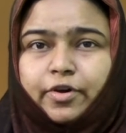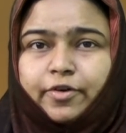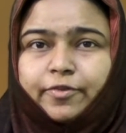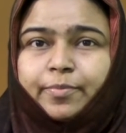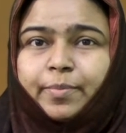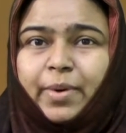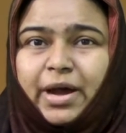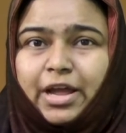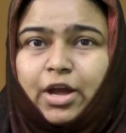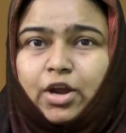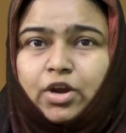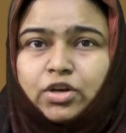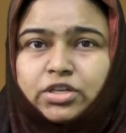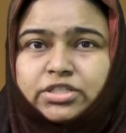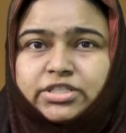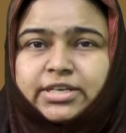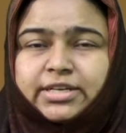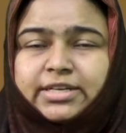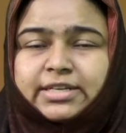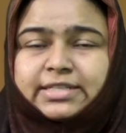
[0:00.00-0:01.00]
of
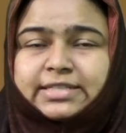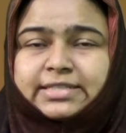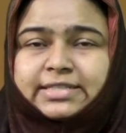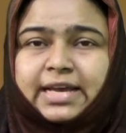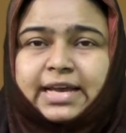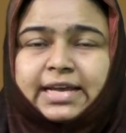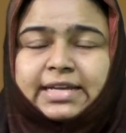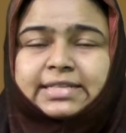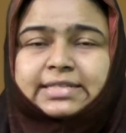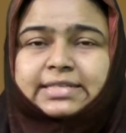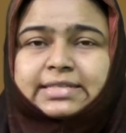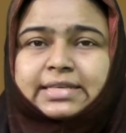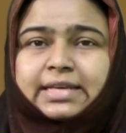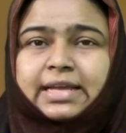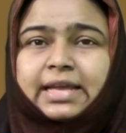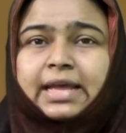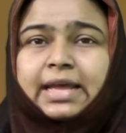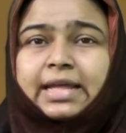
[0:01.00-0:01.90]
biological science,